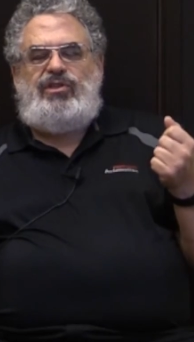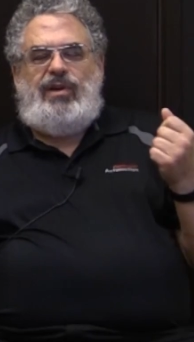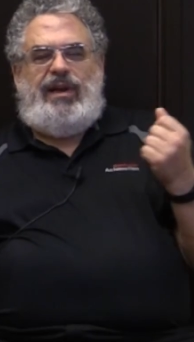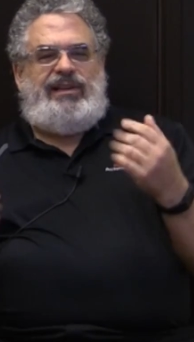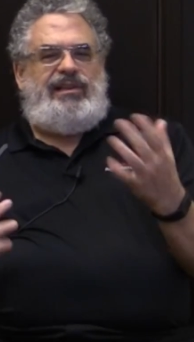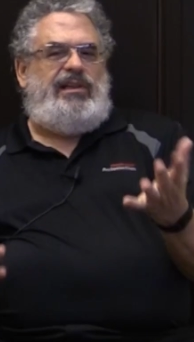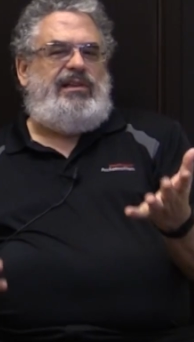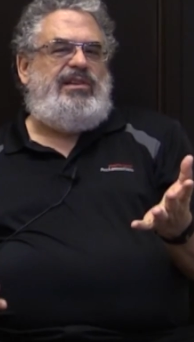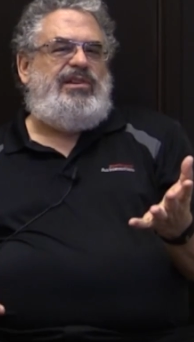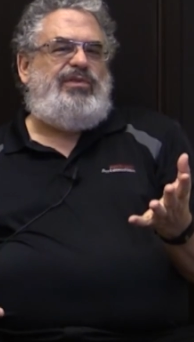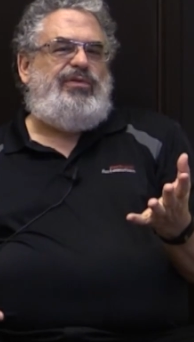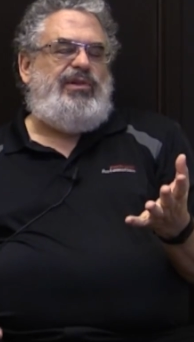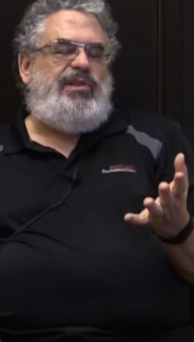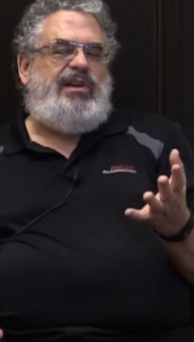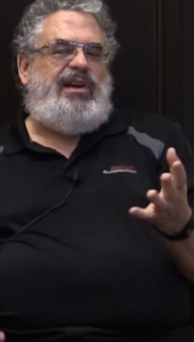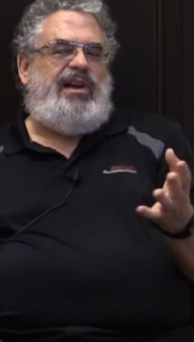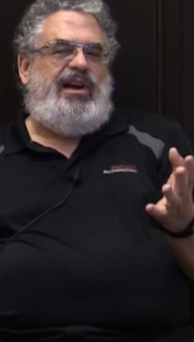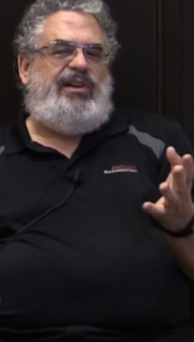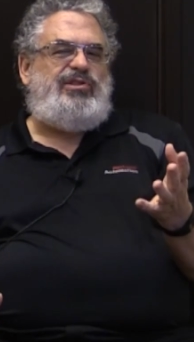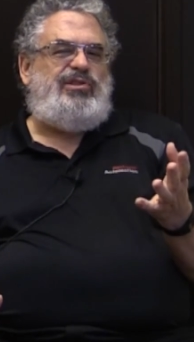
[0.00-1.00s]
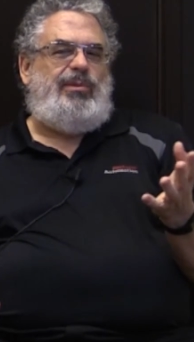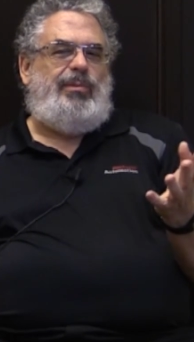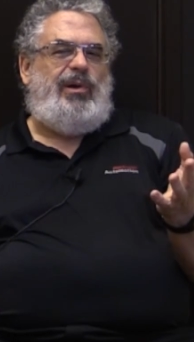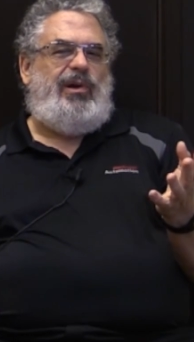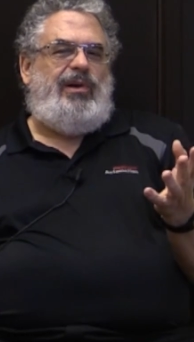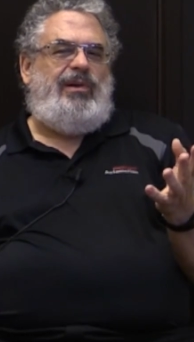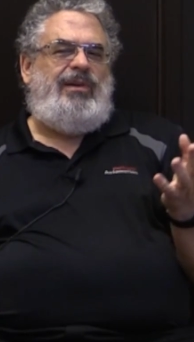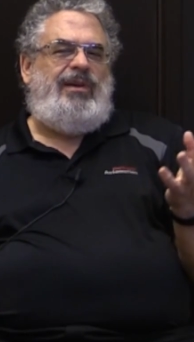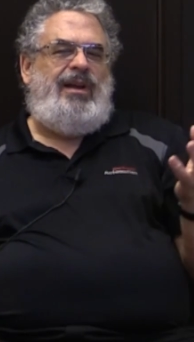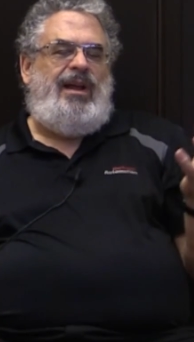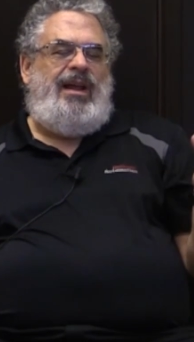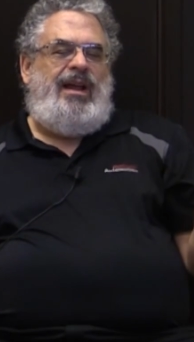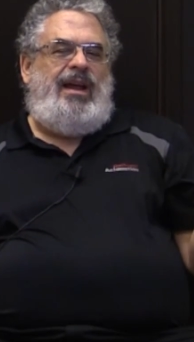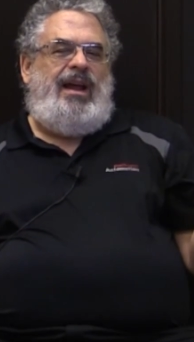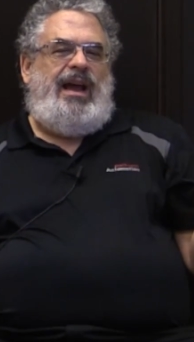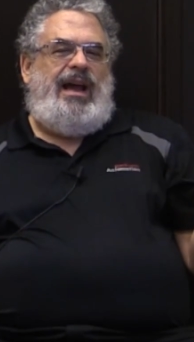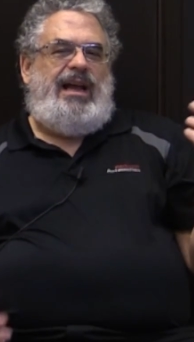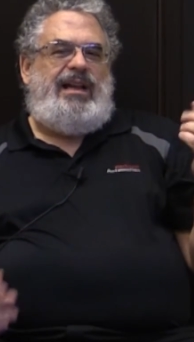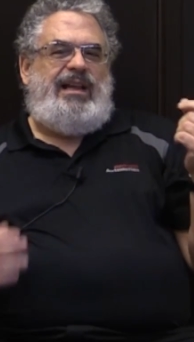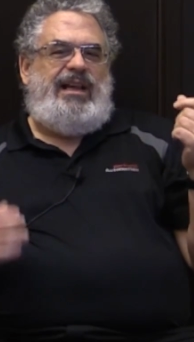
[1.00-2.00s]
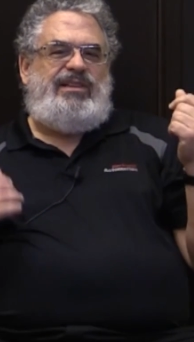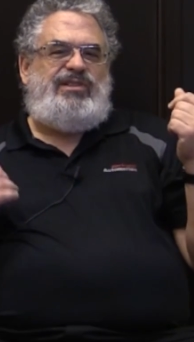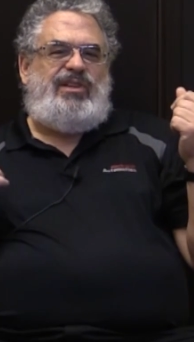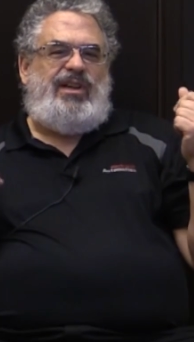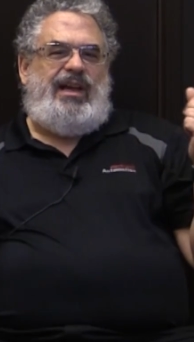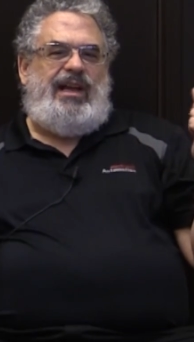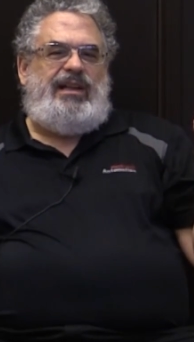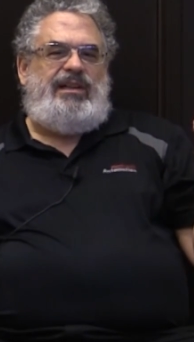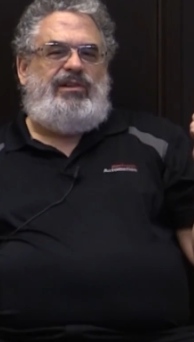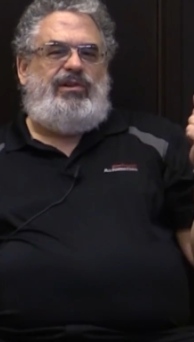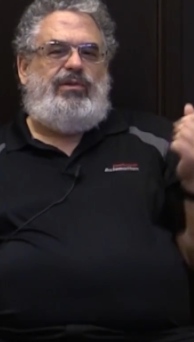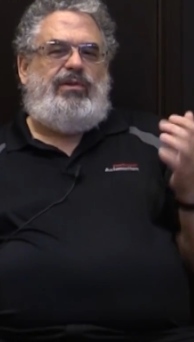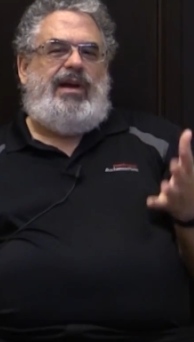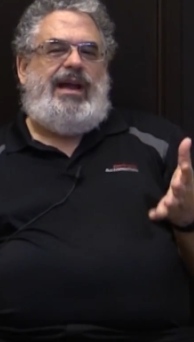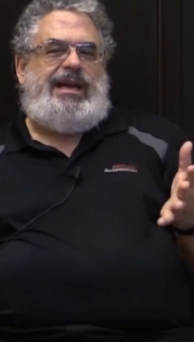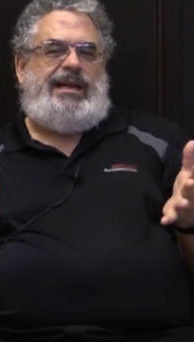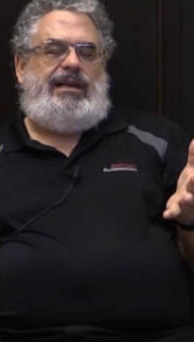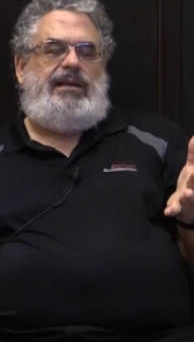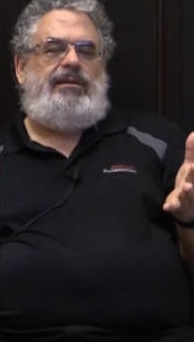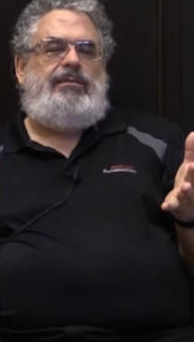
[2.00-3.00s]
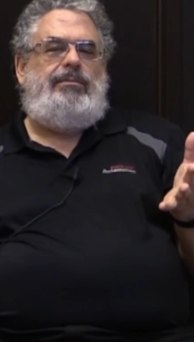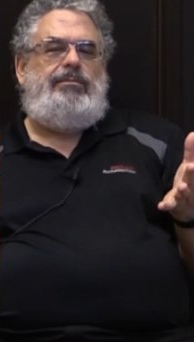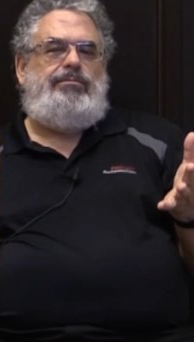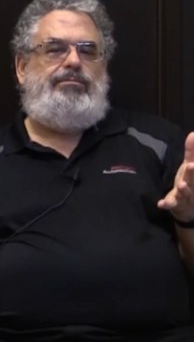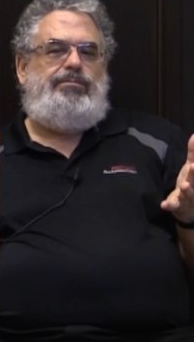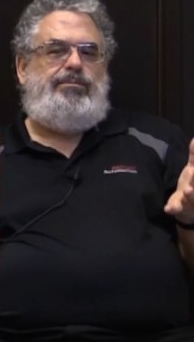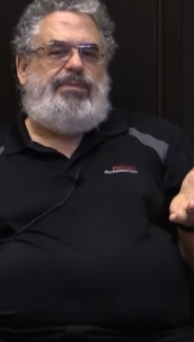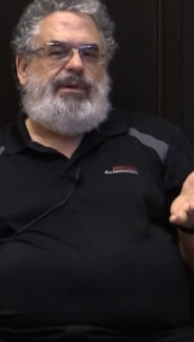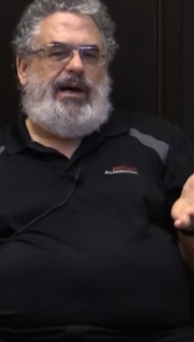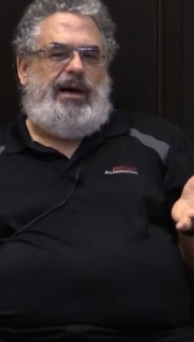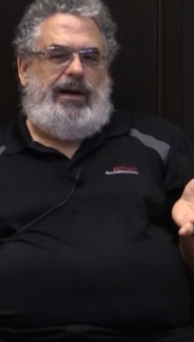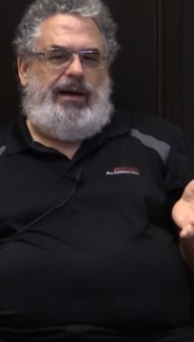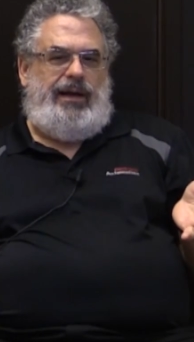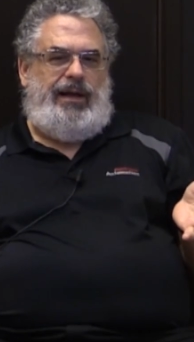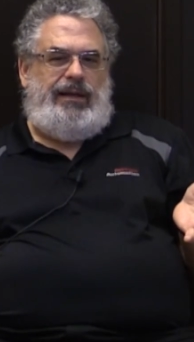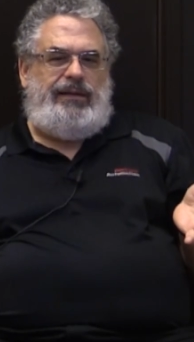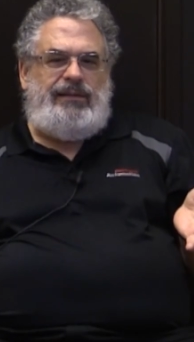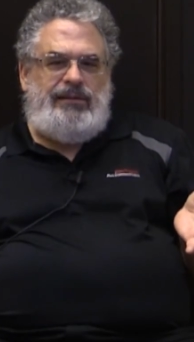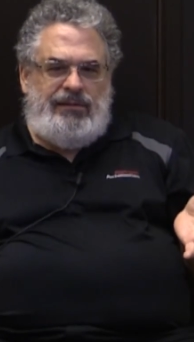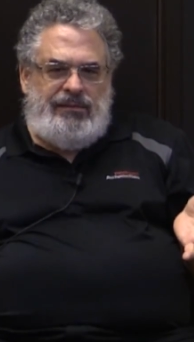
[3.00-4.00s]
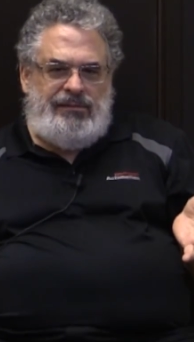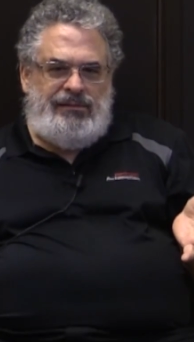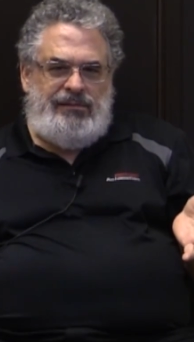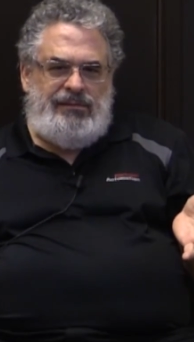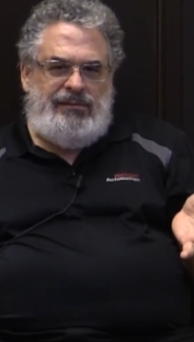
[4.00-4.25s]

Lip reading: so I did this for the customer, and they said, great, but